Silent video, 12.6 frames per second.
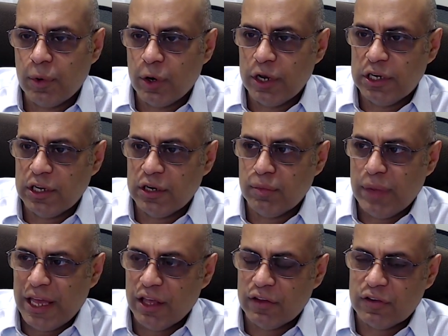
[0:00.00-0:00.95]

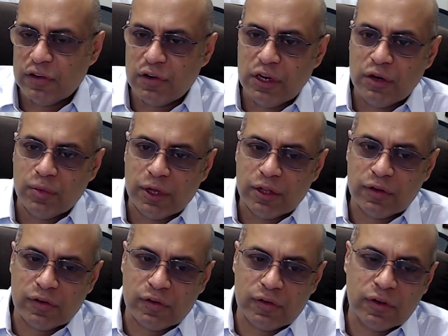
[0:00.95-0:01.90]
erythropoietin-based
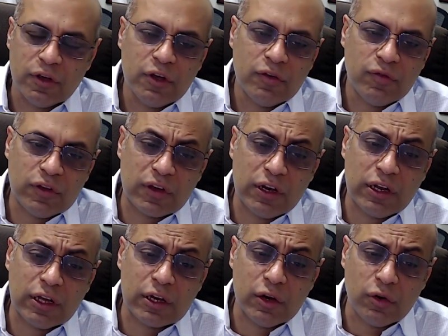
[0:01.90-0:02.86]
treatments, which can
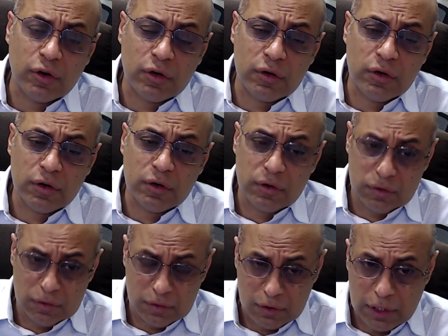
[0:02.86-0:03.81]
include
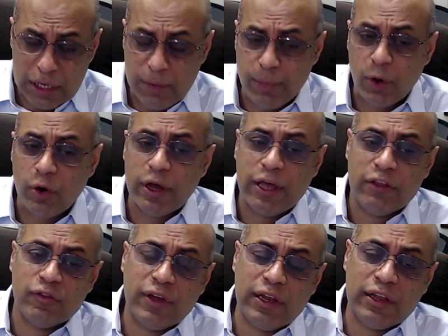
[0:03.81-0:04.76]
EPO
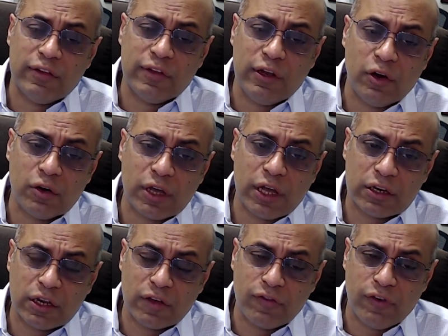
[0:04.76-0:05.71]
as well as the
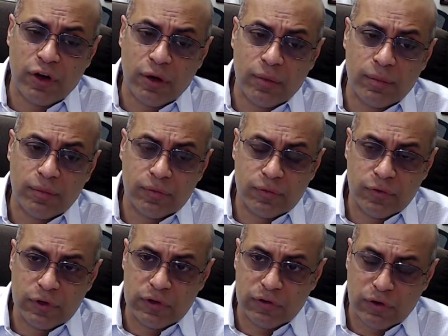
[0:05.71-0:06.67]
long-acting form,
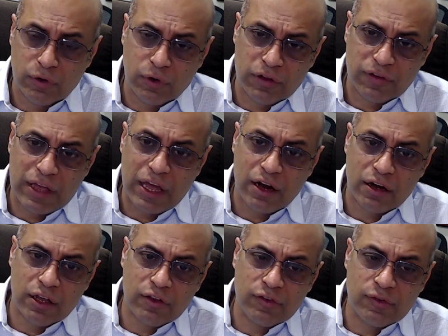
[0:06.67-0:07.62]
which is known as
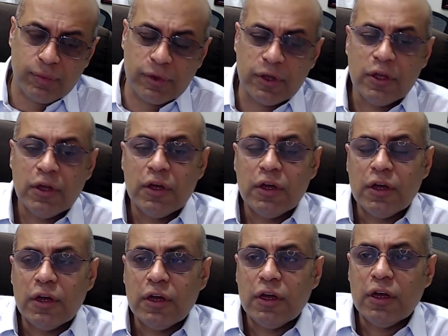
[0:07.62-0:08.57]
Aranesp.
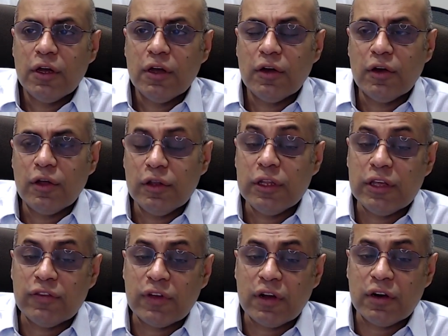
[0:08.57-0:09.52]

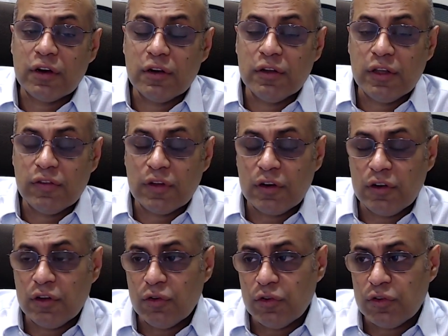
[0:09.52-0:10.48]
These are
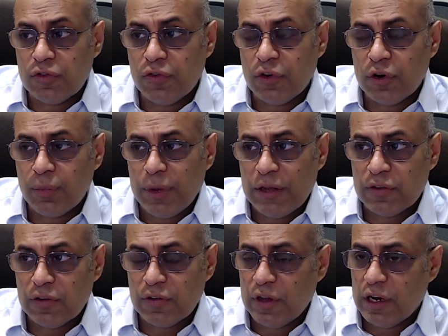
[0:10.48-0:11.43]
used for
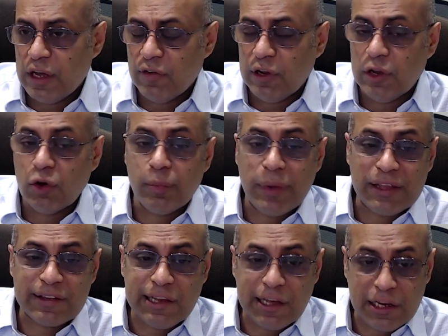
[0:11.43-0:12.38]
patients that have a low
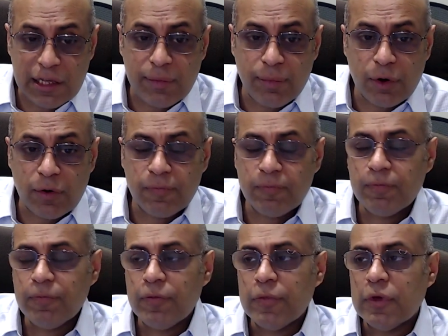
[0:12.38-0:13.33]
baseline EPO.
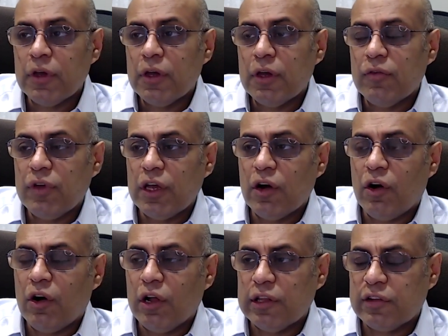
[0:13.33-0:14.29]
We
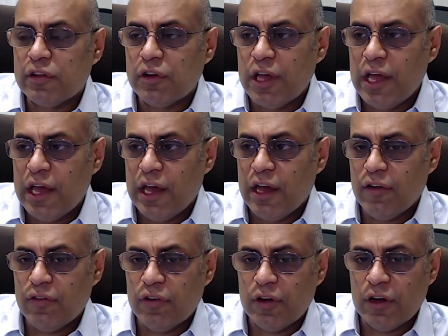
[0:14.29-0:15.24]
also
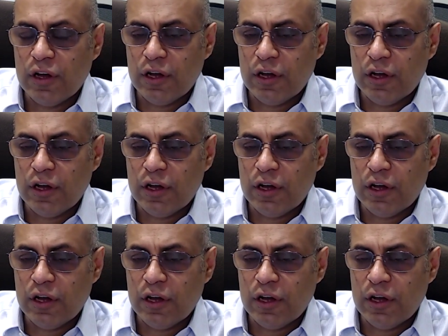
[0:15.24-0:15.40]
have